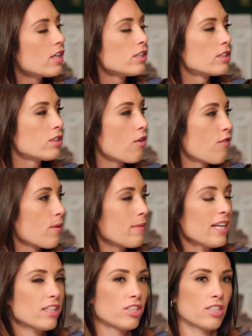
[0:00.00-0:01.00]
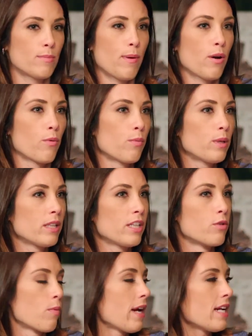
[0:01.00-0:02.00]
So for me, it's just been a really
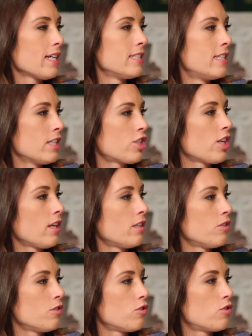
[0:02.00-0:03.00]
great addition